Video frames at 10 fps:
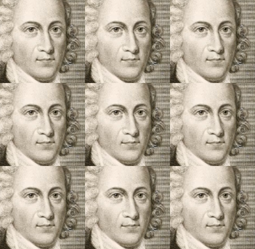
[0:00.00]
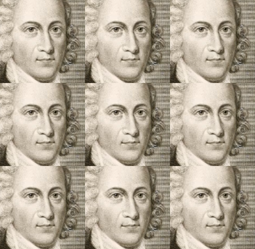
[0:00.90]

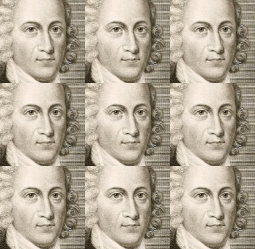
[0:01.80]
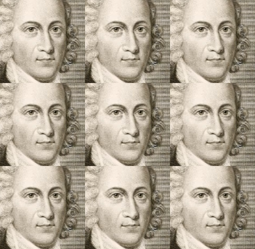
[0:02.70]

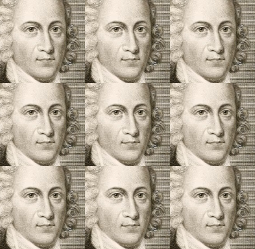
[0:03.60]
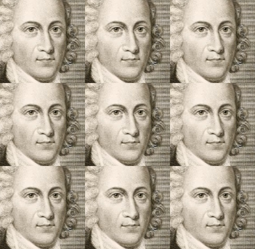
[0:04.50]

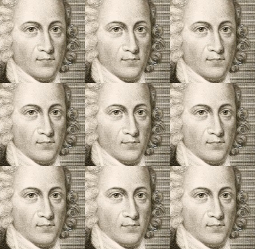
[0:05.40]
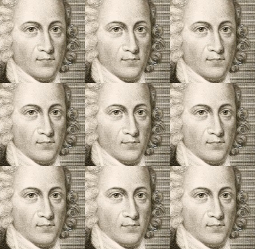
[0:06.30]

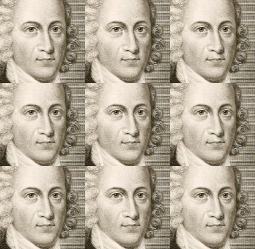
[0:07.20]
(no lip movement)